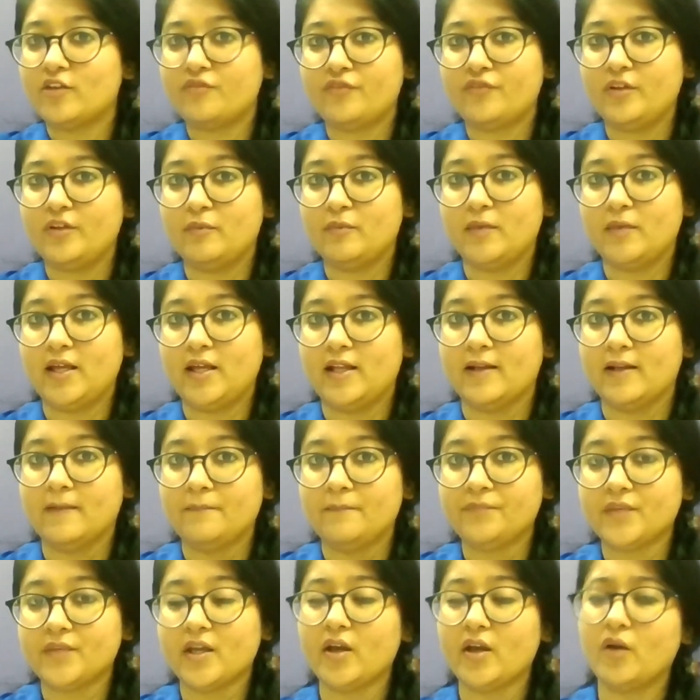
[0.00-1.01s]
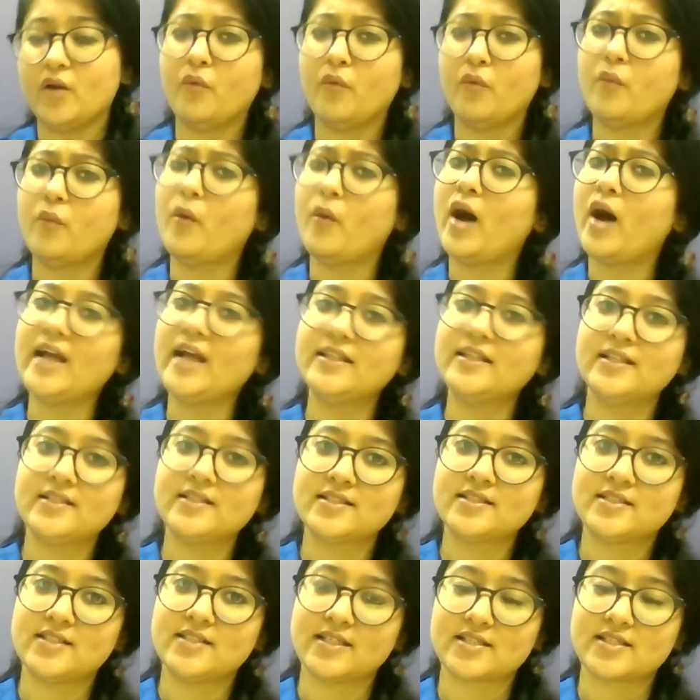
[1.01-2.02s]
a female. Why
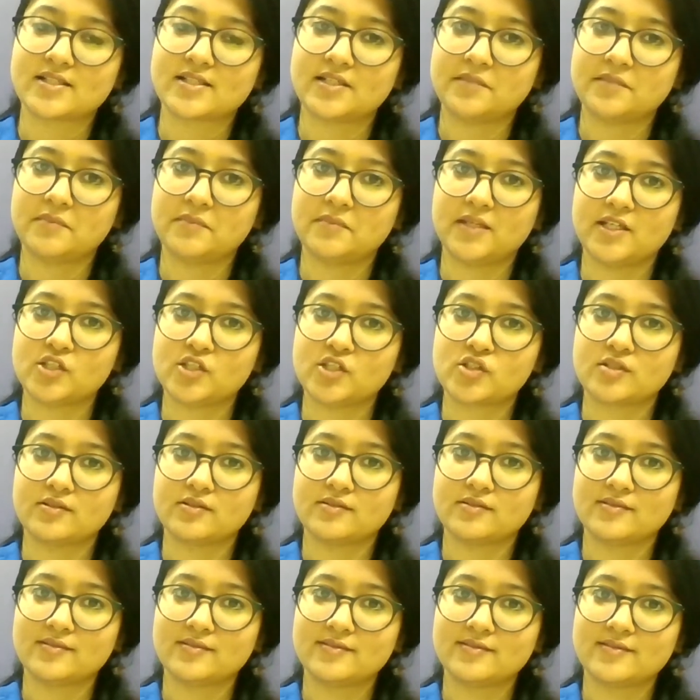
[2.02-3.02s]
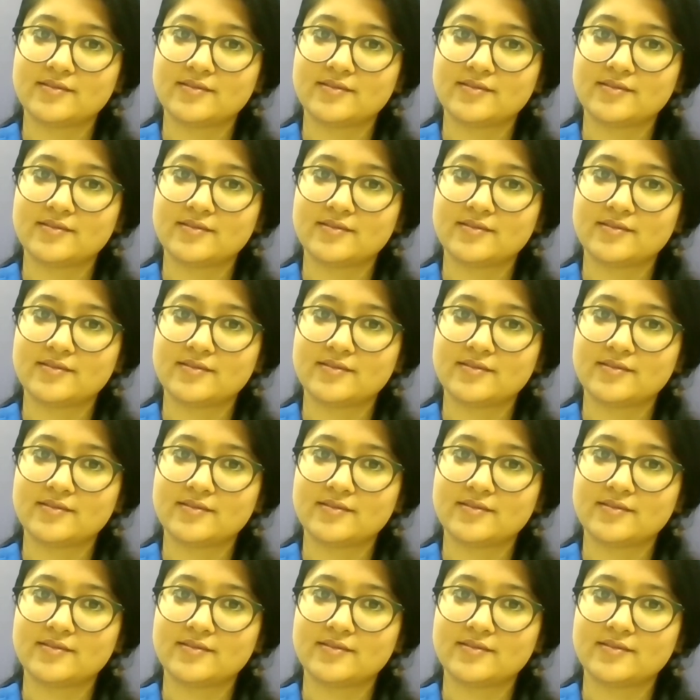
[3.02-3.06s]
then discrimination?